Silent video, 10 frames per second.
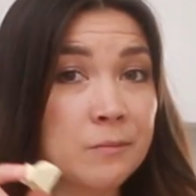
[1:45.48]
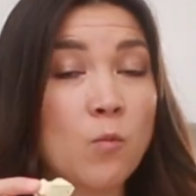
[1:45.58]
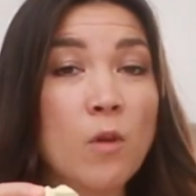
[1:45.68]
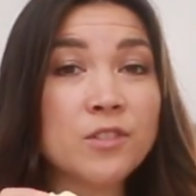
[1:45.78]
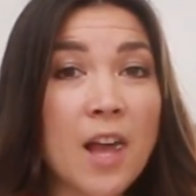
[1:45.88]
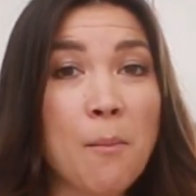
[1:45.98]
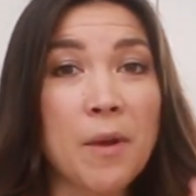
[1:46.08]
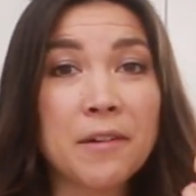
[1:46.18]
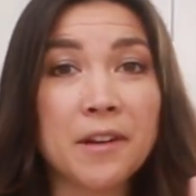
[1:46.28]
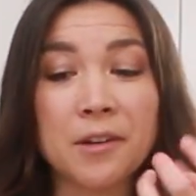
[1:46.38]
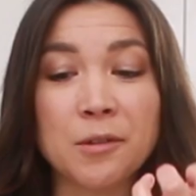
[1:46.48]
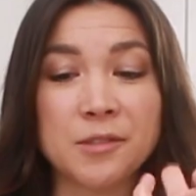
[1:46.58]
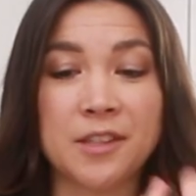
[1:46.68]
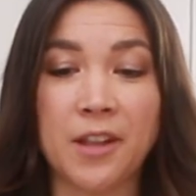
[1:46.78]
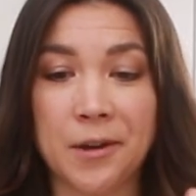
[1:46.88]
Once that marinade
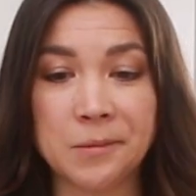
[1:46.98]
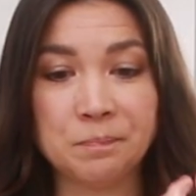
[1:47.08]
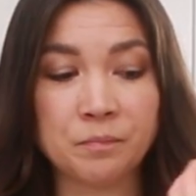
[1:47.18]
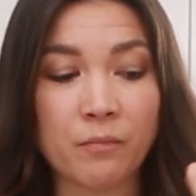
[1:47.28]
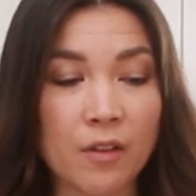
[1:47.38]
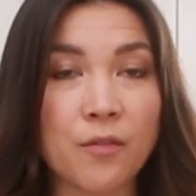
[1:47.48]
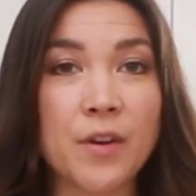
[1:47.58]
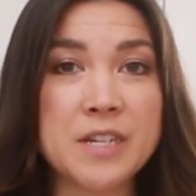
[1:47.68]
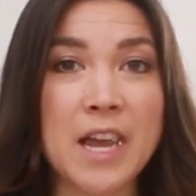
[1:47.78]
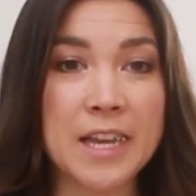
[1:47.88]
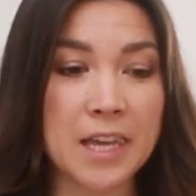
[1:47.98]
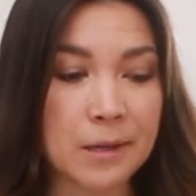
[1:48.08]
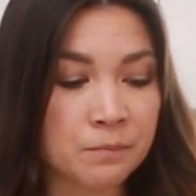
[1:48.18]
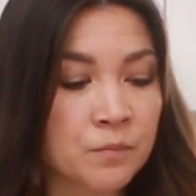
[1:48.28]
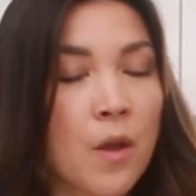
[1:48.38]
goes in there, it's very
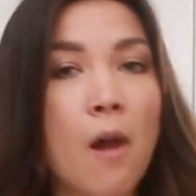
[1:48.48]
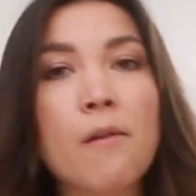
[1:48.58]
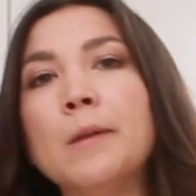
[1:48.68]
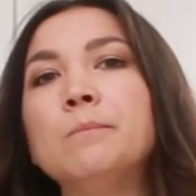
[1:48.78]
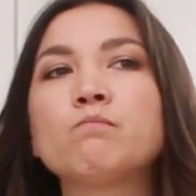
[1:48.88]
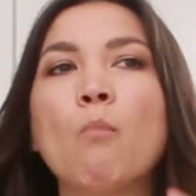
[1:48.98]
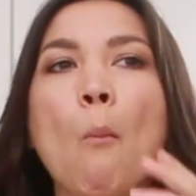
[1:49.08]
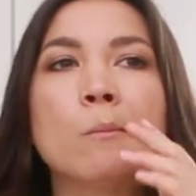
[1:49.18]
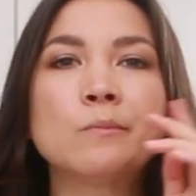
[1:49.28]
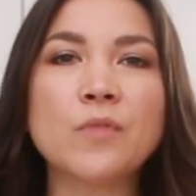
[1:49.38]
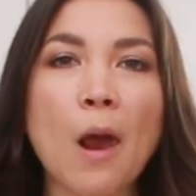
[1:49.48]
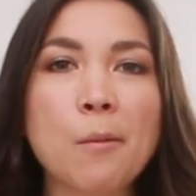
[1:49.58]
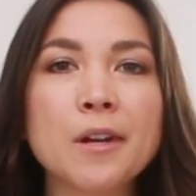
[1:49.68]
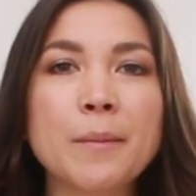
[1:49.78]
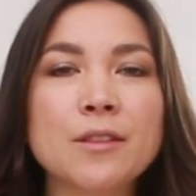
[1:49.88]
tangy. All right. Now
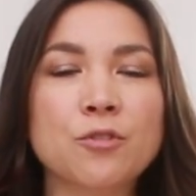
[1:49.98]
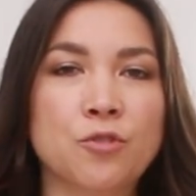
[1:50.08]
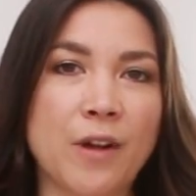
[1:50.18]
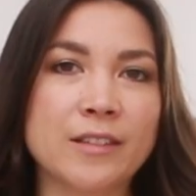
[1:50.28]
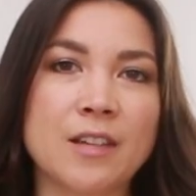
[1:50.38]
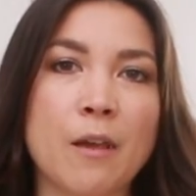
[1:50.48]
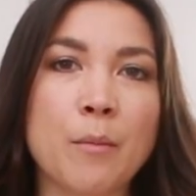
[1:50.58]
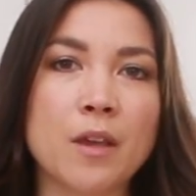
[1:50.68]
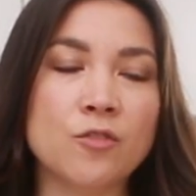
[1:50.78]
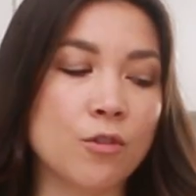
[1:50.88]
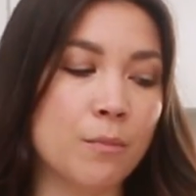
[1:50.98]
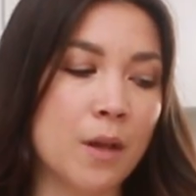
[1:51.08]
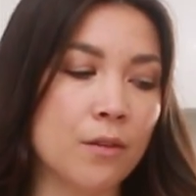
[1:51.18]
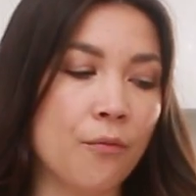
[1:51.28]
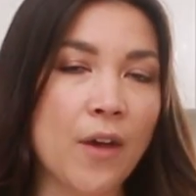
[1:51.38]
we're gonna make the dressing, because you can
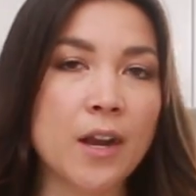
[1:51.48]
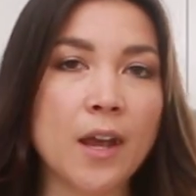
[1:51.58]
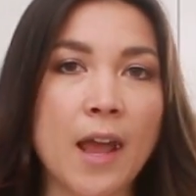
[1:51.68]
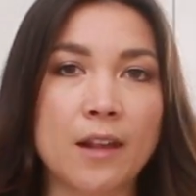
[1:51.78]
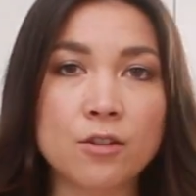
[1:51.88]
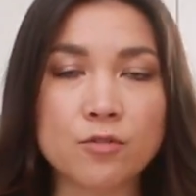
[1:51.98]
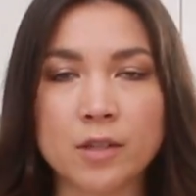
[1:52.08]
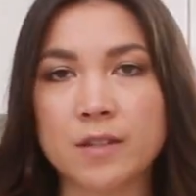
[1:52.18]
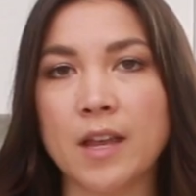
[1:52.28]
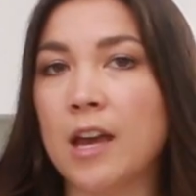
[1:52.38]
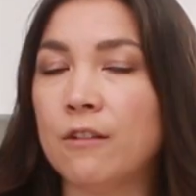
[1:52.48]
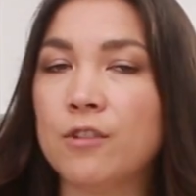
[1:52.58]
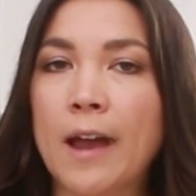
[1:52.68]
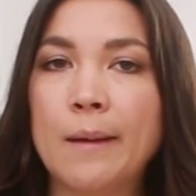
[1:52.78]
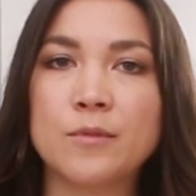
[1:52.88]
make the feta and the dressing ahead of
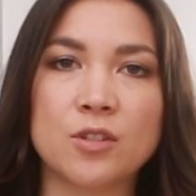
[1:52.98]
time.